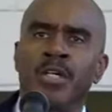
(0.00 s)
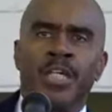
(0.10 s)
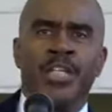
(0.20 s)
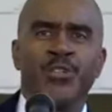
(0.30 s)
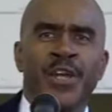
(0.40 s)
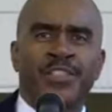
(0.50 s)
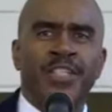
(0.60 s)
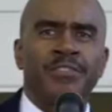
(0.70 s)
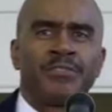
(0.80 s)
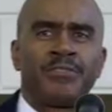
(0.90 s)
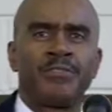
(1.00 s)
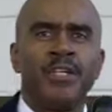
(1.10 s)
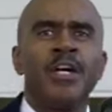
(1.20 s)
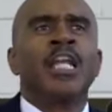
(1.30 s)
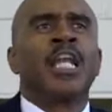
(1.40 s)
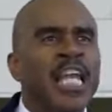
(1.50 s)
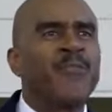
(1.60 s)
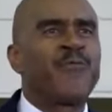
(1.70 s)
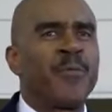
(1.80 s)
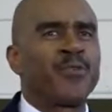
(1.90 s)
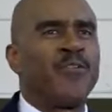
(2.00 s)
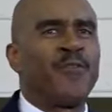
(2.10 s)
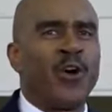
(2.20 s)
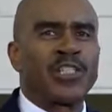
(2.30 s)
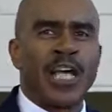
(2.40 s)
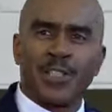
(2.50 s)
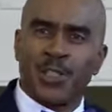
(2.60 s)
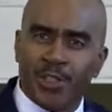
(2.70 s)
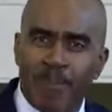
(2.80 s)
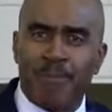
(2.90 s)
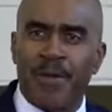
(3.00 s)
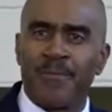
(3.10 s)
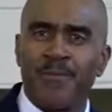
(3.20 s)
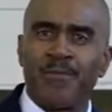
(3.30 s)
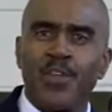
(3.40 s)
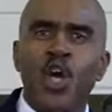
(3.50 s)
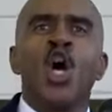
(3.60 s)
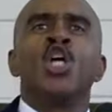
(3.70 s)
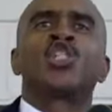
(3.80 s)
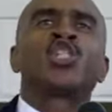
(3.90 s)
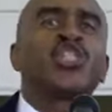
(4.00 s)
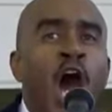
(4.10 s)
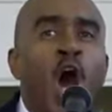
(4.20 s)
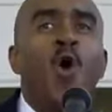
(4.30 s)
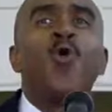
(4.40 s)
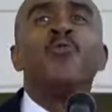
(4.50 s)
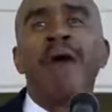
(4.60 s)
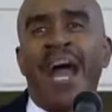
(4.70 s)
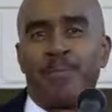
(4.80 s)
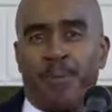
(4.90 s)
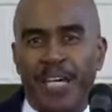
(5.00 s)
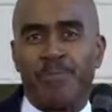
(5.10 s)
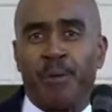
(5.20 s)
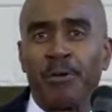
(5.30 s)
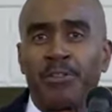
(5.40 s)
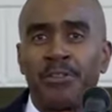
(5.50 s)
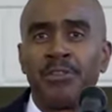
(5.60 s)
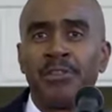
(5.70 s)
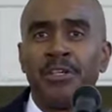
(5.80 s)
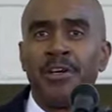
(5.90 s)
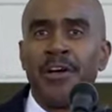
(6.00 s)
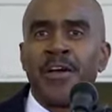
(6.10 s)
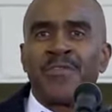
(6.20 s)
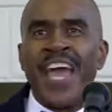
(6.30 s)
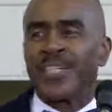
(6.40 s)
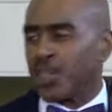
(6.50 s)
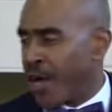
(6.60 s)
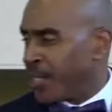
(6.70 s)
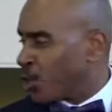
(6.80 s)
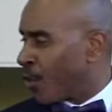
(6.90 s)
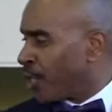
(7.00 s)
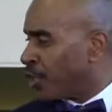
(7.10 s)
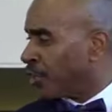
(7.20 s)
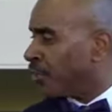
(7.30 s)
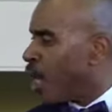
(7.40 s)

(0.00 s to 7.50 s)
It is written, lift up your voice as a trumpet. Show my people their transgressions.